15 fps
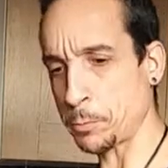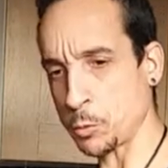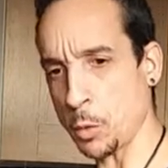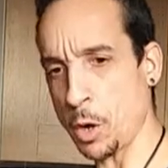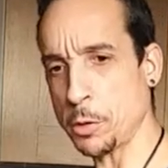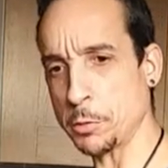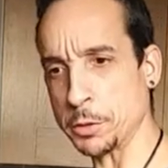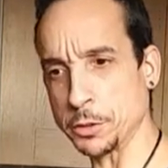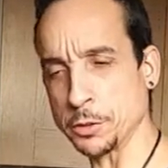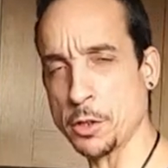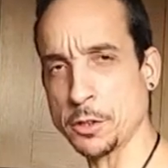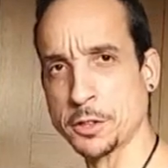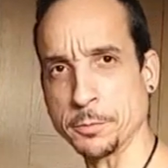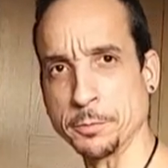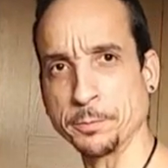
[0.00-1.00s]
Wow, it's
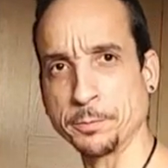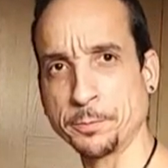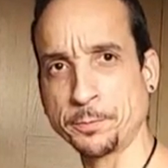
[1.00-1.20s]
awesome.